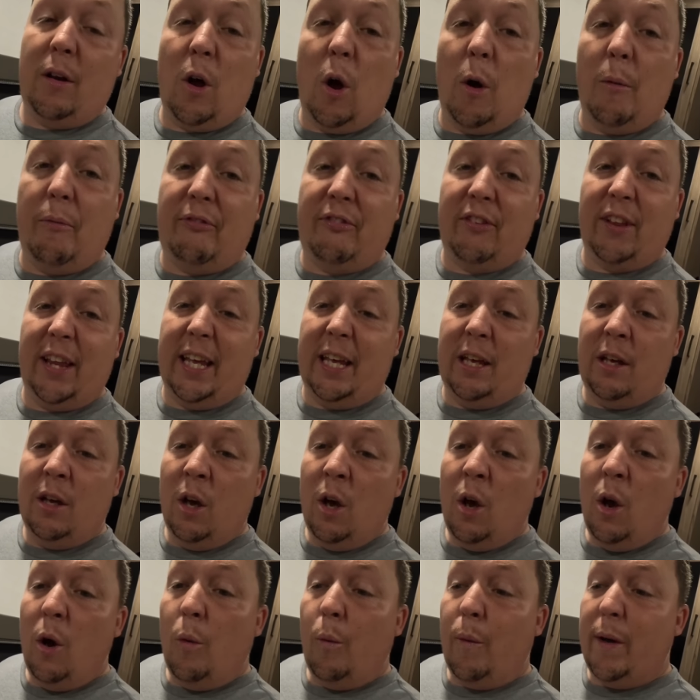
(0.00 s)
and hopefully
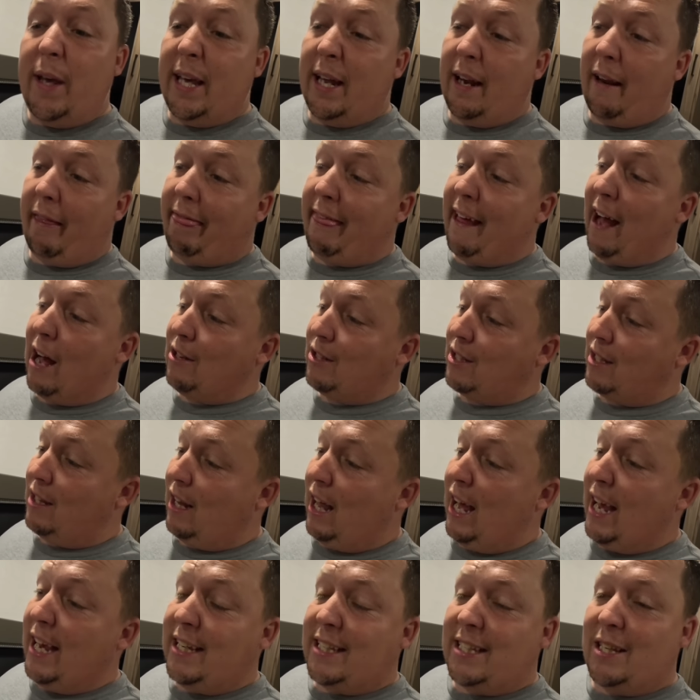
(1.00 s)
we hit 1,000
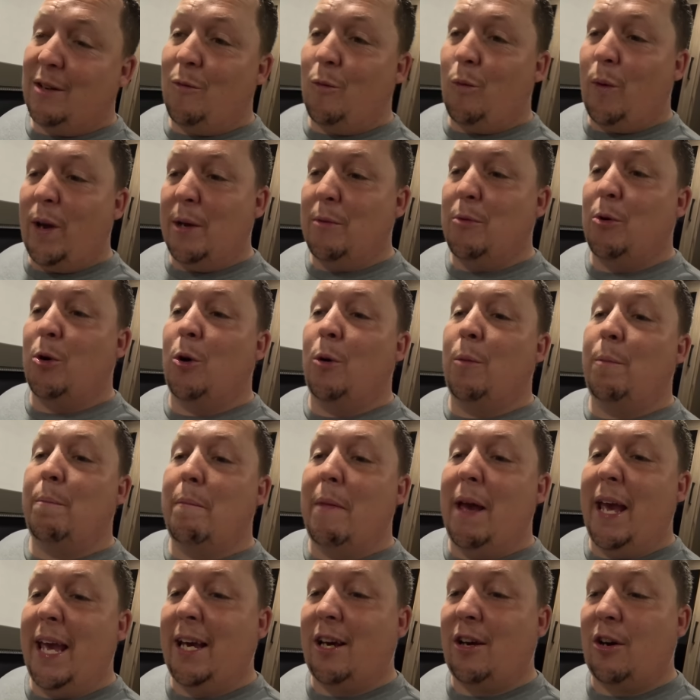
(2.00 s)
likes and we will
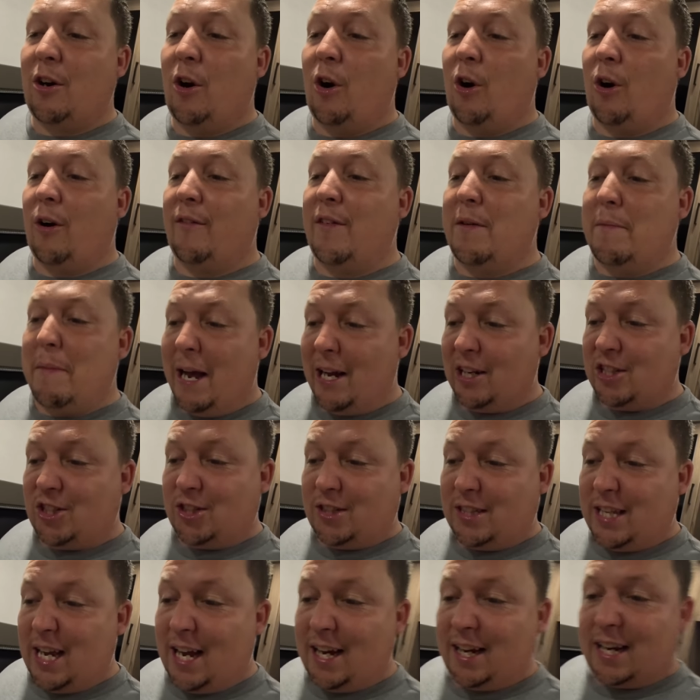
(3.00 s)
make
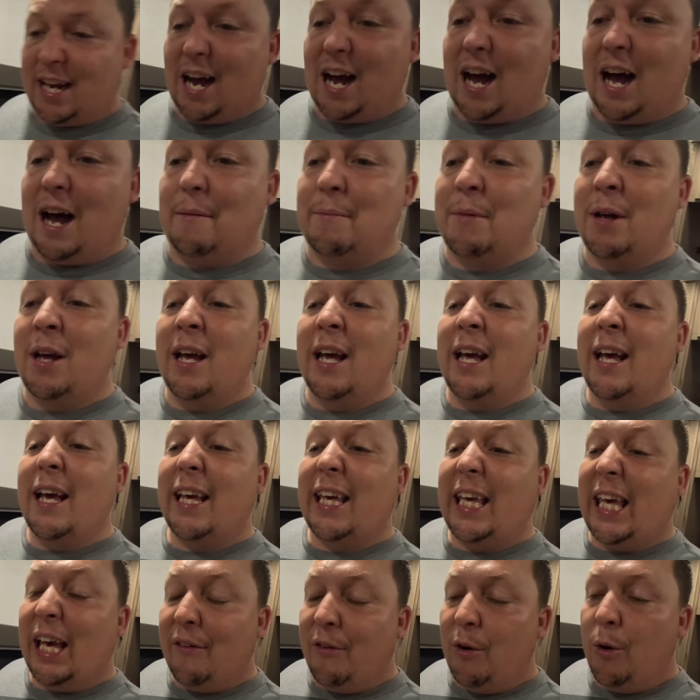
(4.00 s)
RVMattress.com
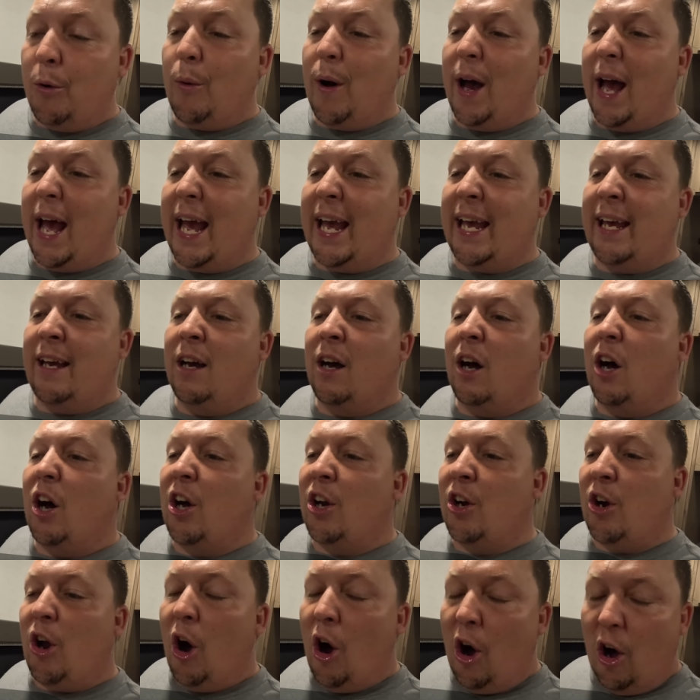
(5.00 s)
give away
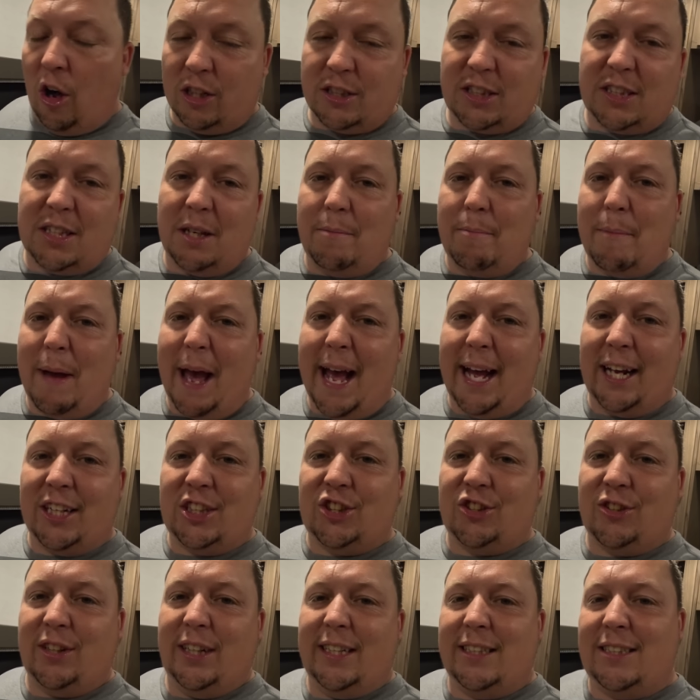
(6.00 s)
an awesome
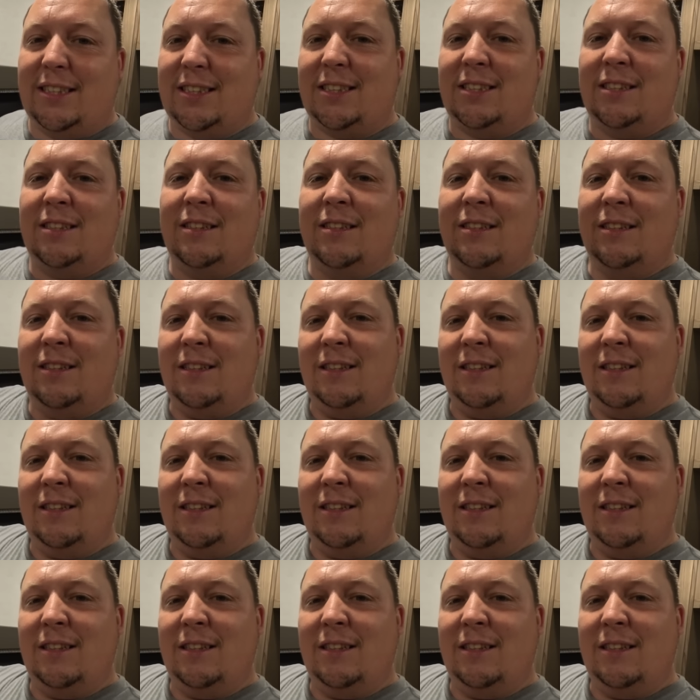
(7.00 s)
mattress